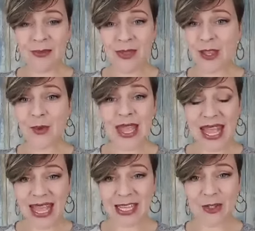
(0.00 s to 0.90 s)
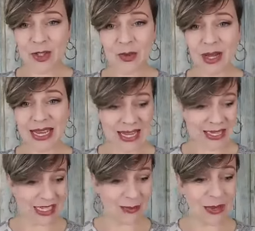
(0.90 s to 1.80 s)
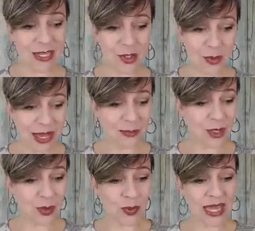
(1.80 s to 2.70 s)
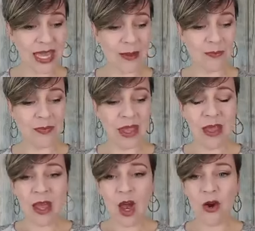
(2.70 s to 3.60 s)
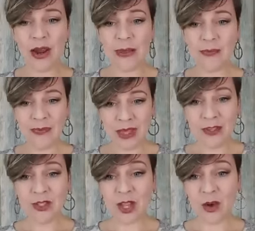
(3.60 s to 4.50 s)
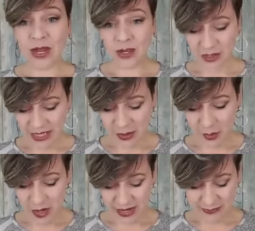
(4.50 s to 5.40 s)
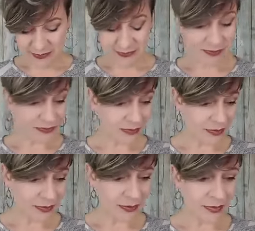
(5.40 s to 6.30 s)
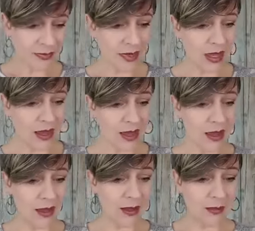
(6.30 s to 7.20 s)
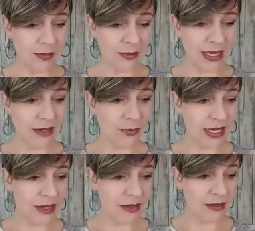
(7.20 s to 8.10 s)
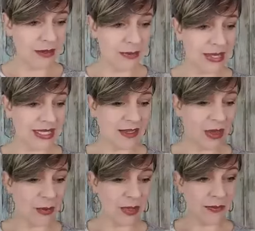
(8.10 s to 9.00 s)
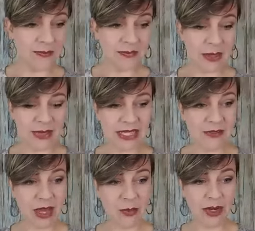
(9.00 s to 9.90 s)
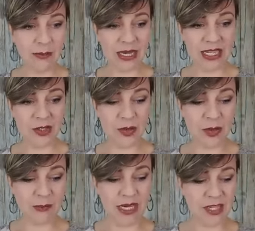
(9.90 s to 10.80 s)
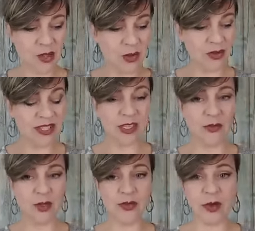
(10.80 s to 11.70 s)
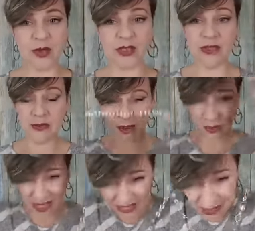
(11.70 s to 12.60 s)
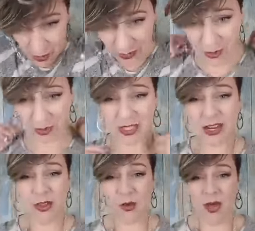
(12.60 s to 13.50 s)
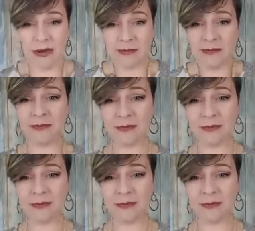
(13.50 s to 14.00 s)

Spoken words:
that you can't do a necklace, because you absolutely can. All right, so here's another one. Let me save that one. I'm gonna do all the silvers first. Okay, so here's another one.